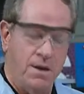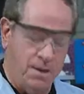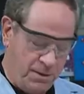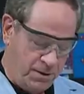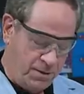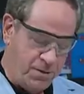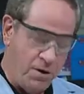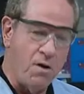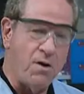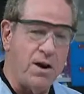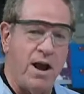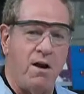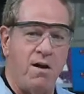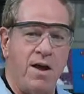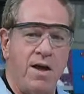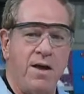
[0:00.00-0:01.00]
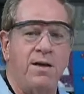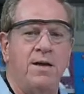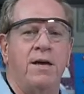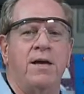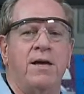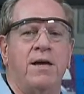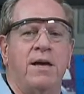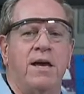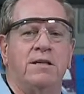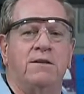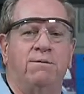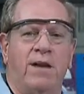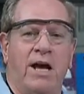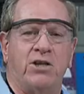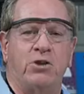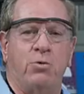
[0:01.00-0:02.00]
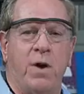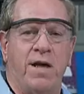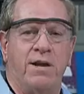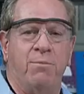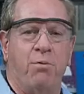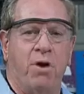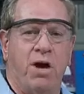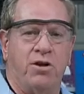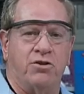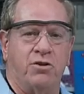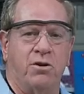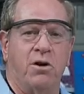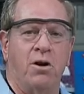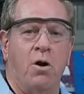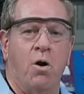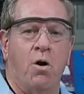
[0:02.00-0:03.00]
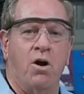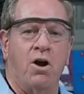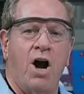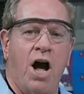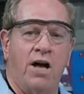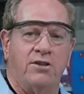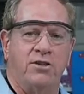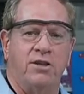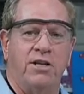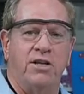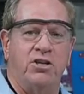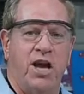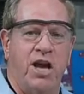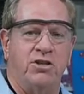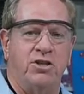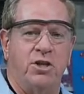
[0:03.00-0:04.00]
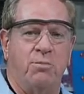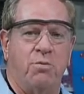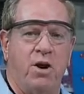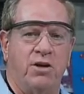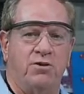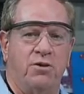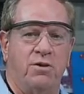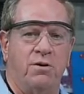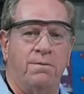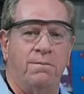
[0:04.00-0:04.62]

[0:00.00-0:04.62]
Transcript: The third area is fluctuating pressure or constantly changing pressure.